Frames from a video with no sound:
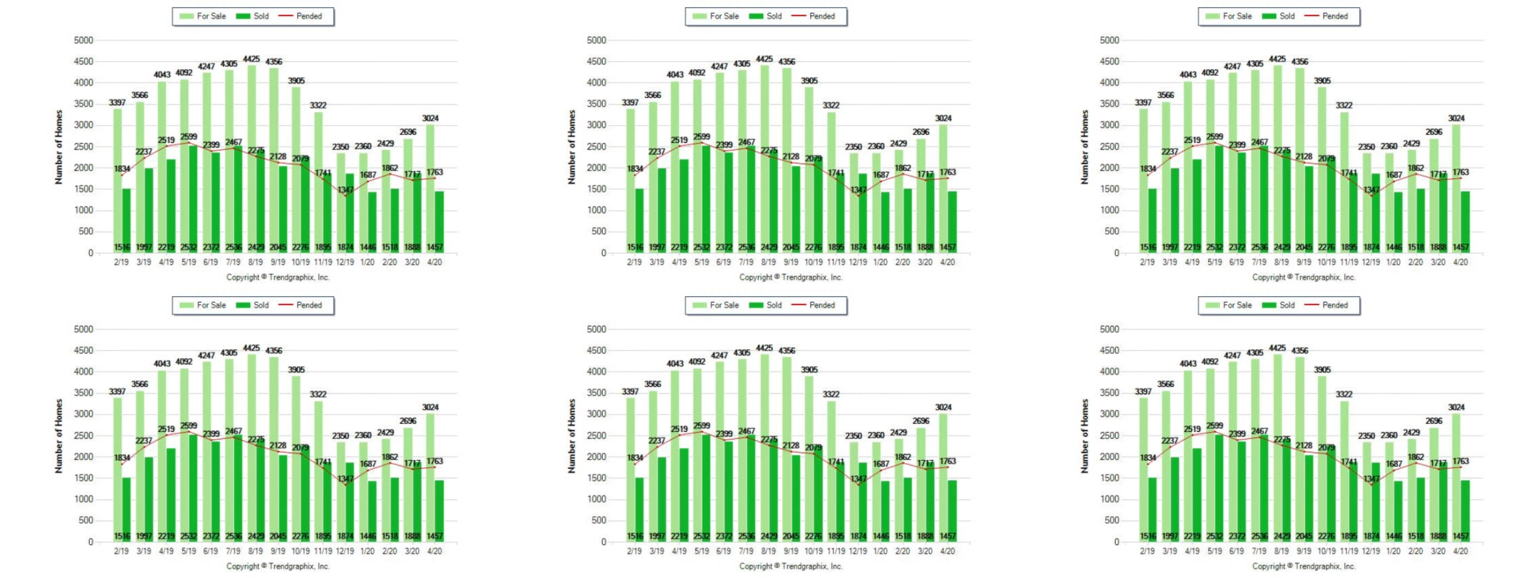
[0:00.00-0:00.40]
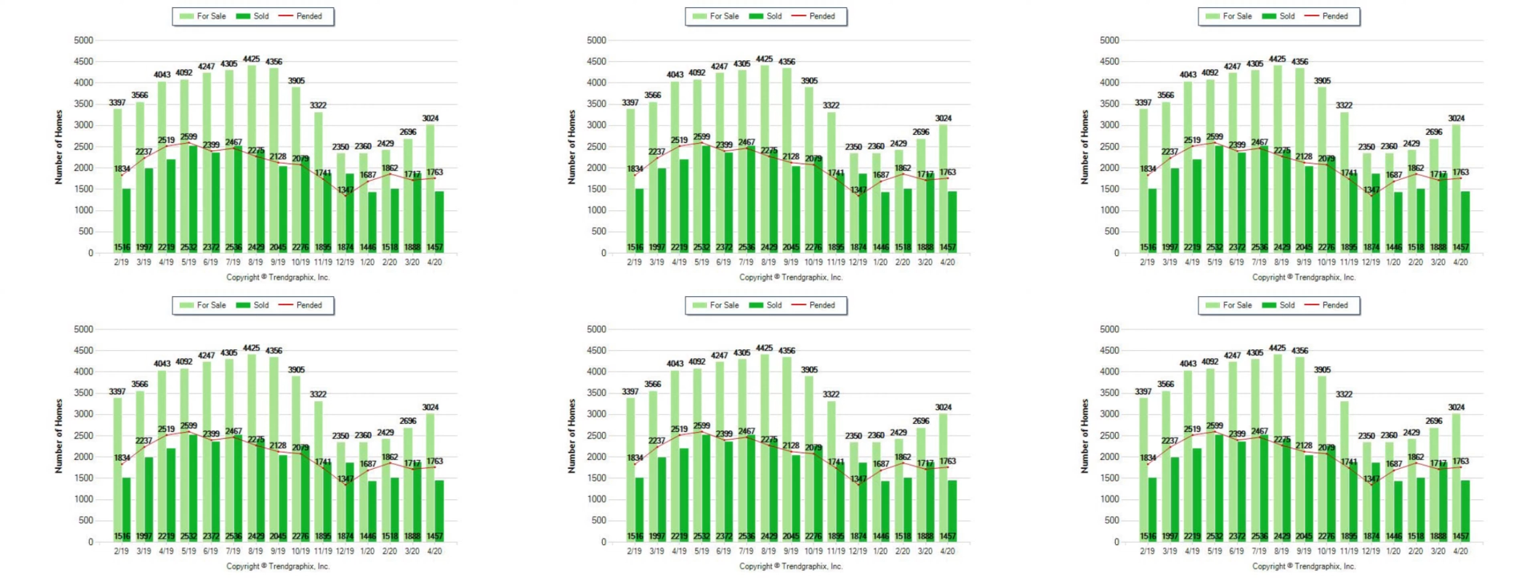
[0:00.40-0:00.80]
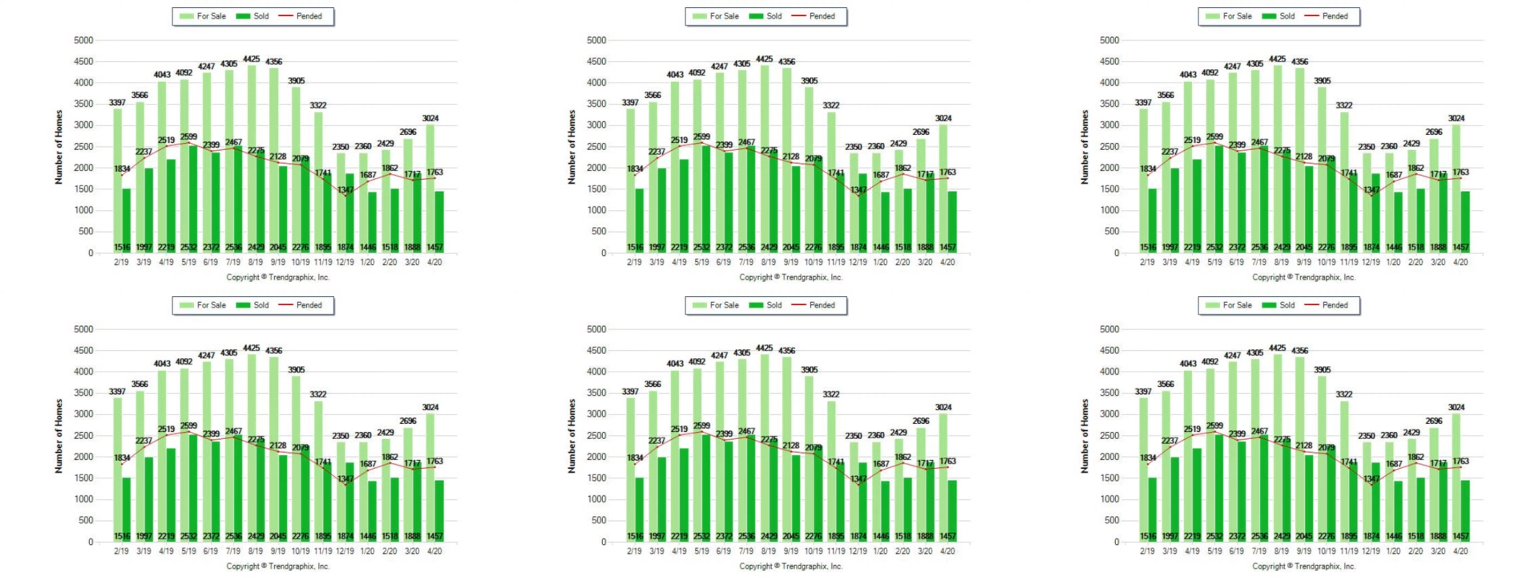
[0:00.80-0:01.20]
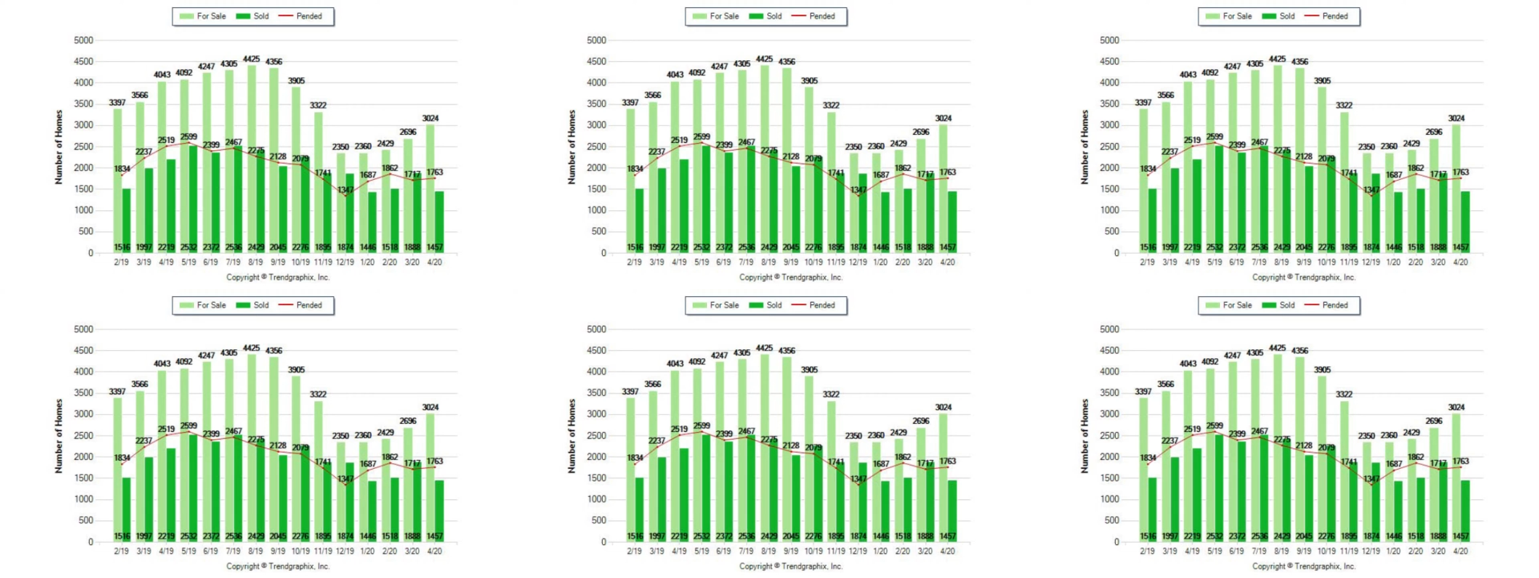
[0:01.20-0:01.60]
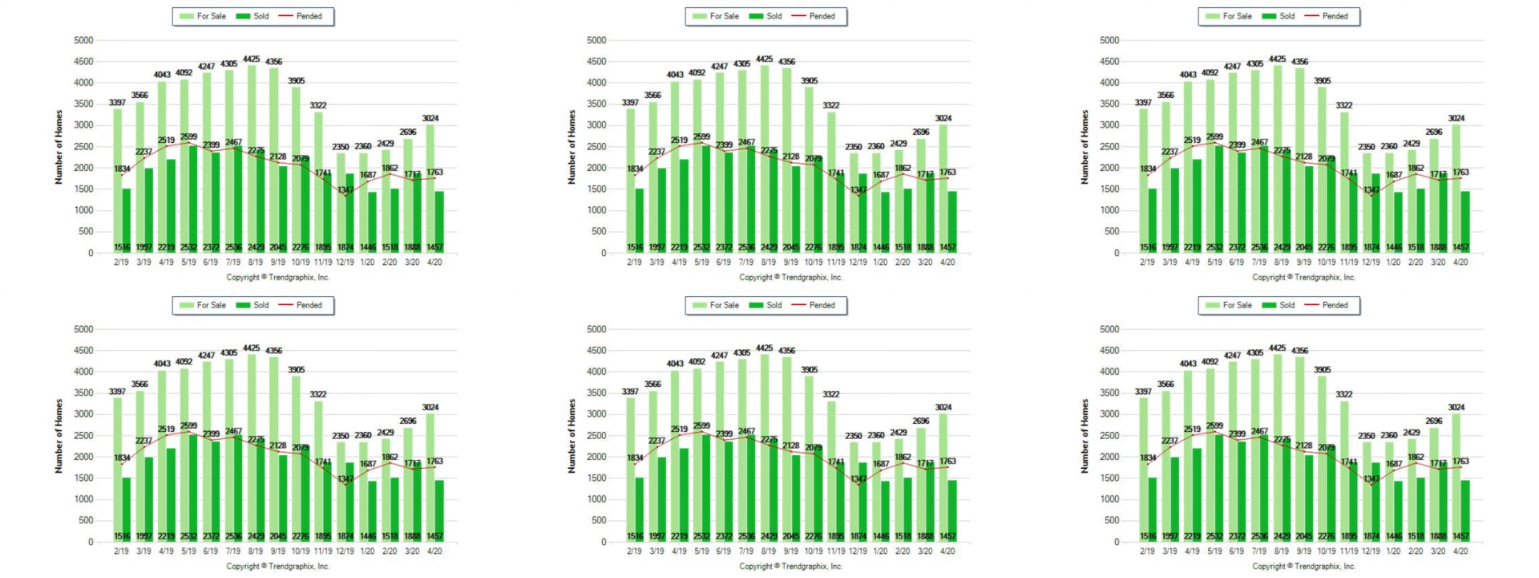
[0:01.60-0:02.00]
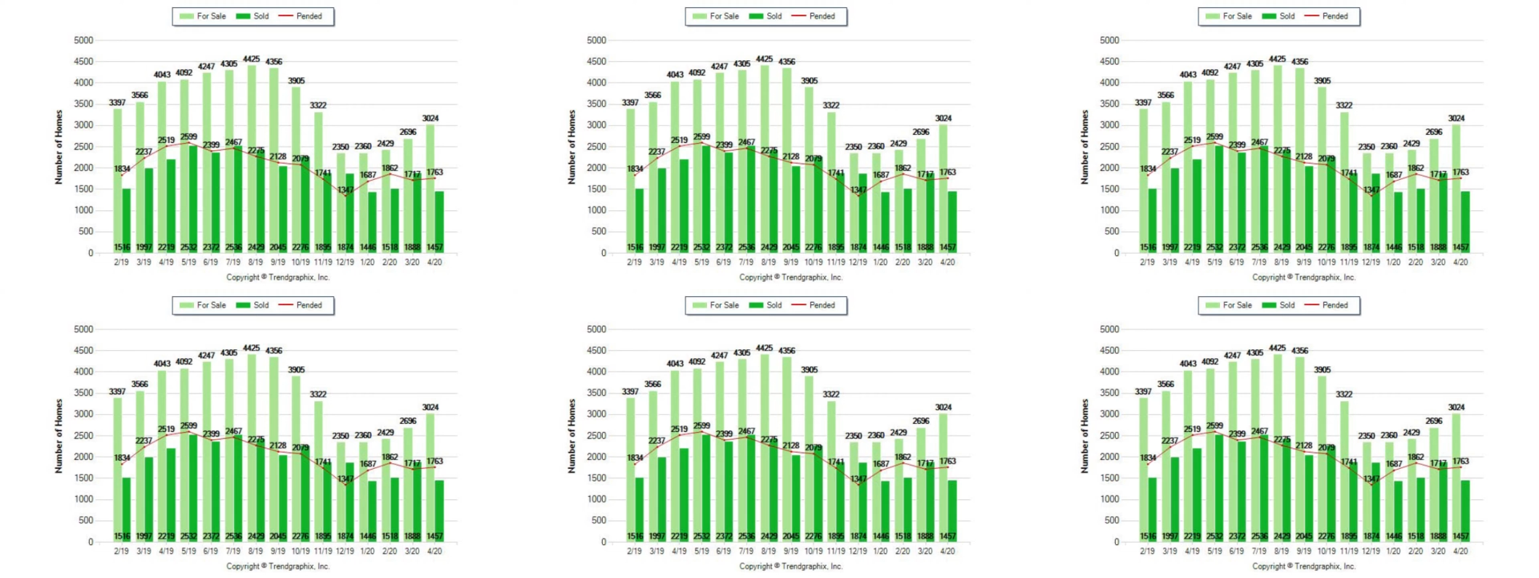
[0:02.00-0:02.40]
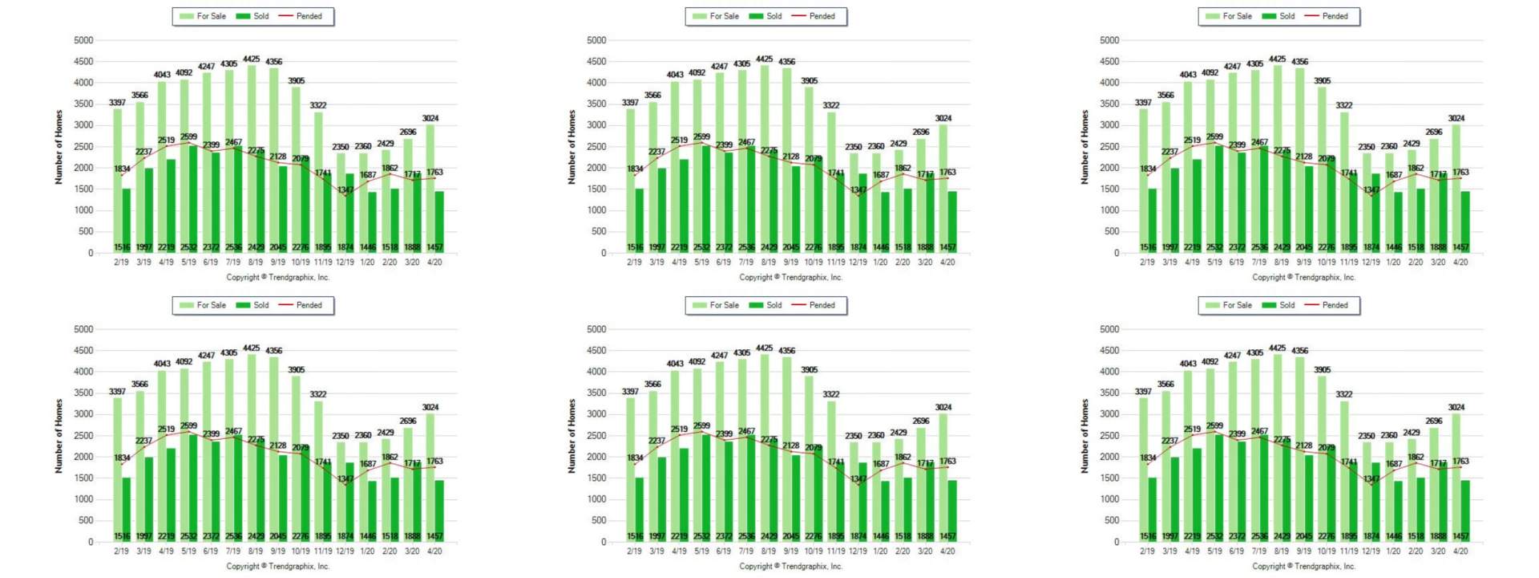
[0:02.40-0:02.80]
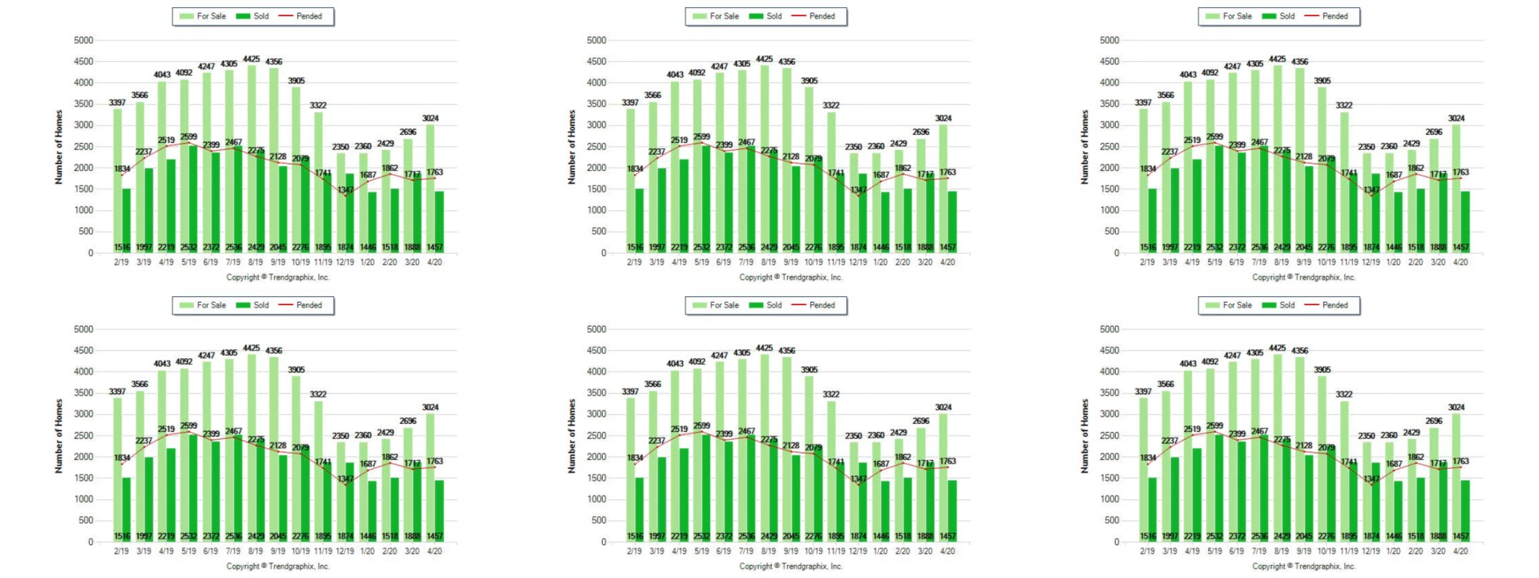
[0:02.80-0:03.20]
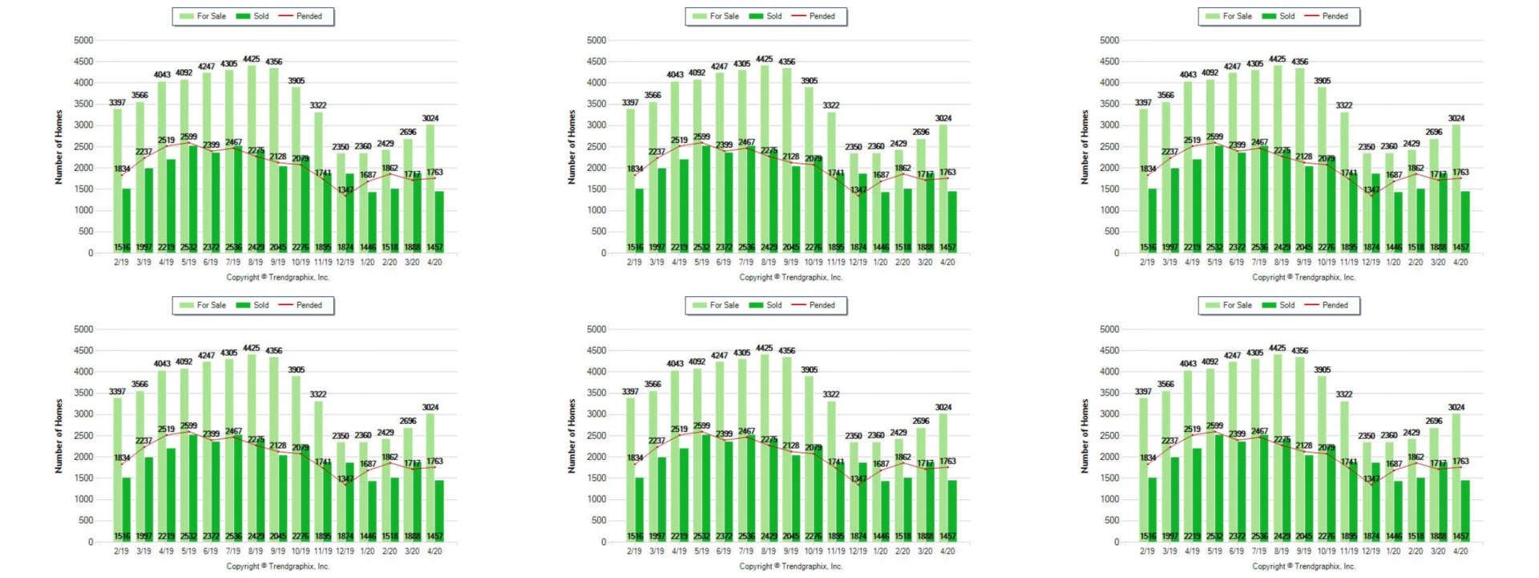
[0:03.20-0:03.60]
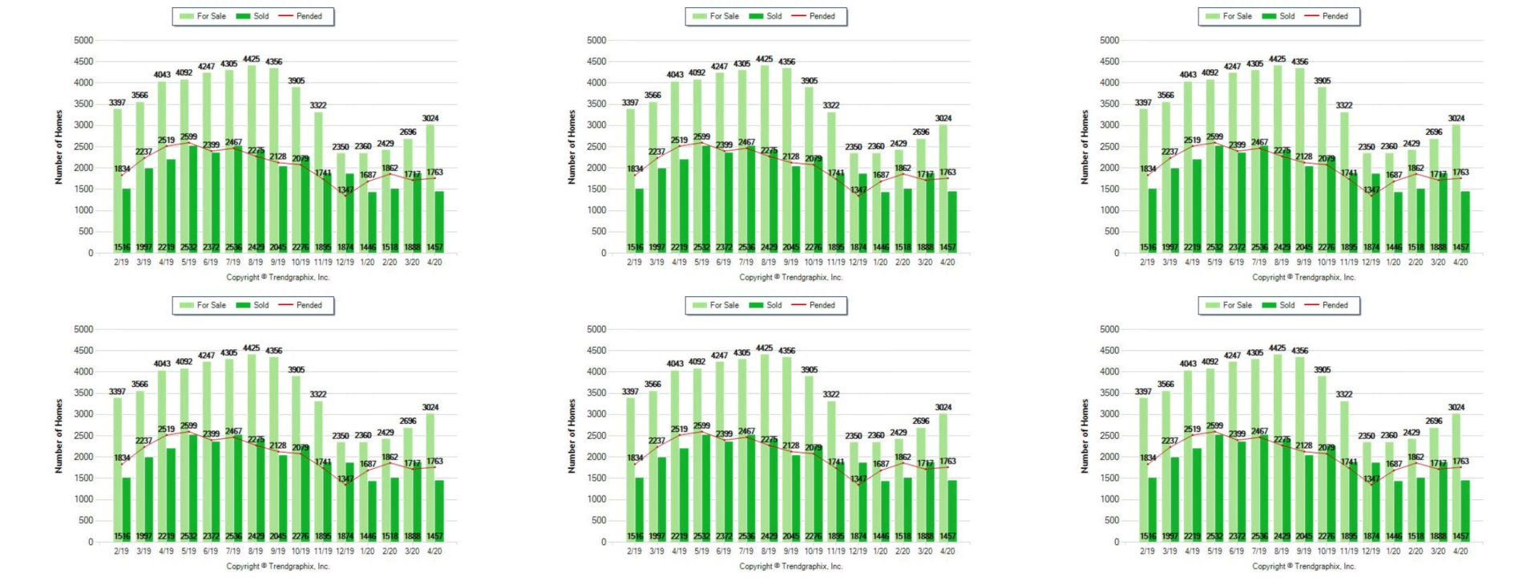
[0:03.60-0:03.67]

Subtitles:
No face is visible, so there are no lips to read.